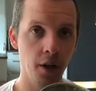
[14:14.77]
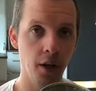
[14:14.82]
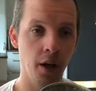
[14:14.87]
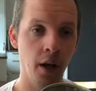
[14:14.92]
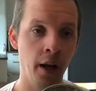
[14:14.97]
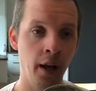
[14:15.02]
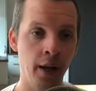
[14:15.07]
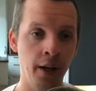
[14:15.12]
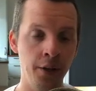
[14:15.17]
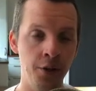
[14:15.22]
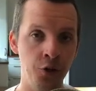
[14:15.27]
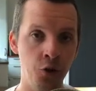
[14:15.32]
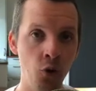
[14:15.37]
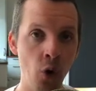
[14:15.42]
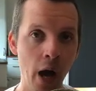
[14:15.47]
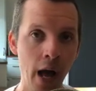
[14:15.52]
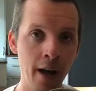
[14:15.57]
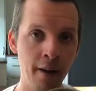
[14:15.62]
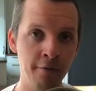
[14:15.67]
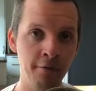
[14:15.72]
you
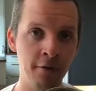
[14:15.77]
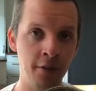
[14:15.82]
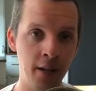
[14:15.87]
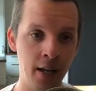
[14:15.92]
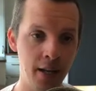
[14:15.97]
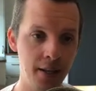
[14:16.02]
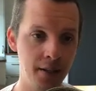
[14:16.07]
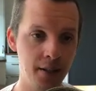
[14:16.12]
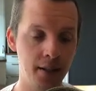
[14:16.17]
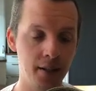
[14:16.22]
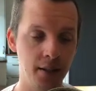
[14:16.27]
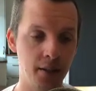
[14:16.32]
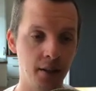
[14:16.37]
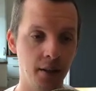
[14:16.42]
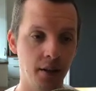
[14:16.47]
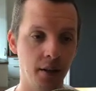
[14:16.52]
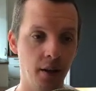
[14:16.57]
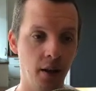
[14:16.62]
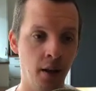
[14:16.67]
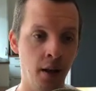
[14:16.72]
have less
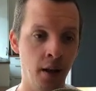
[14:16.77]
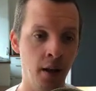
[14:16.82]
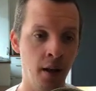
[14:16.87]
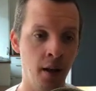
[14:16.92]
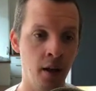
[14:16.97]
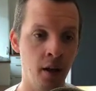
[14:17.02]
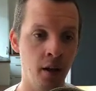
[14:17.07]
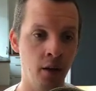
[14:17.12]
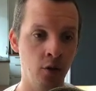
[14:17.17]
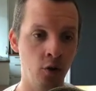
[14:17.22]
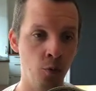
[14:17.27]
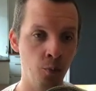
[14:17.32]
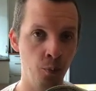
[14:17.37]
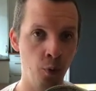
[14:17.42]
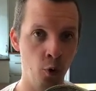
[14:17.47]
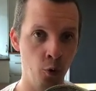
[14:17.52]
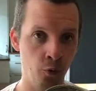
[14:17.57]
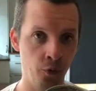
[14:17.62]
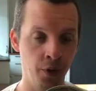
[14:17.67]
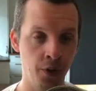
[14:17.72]

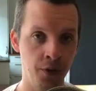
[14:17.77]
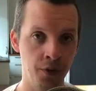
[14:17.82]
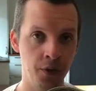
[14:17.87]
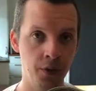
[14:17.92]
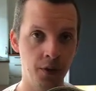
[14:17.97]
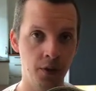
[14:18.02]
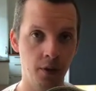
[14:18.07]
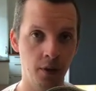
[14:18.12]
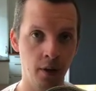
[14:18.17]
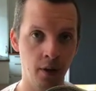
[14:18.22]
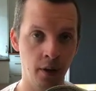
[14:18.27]
components